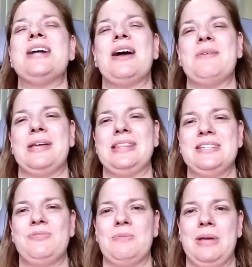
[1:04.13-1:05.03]
talk about
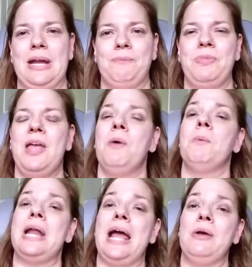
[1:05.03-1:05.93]
this for a minute.
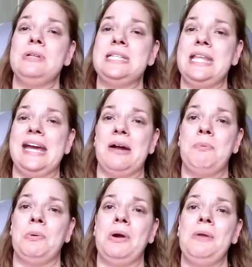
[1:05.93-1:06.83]
When I go to the
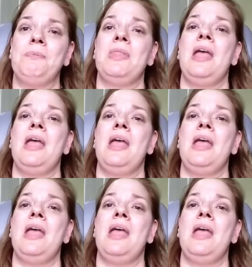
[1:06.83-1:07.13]
airport,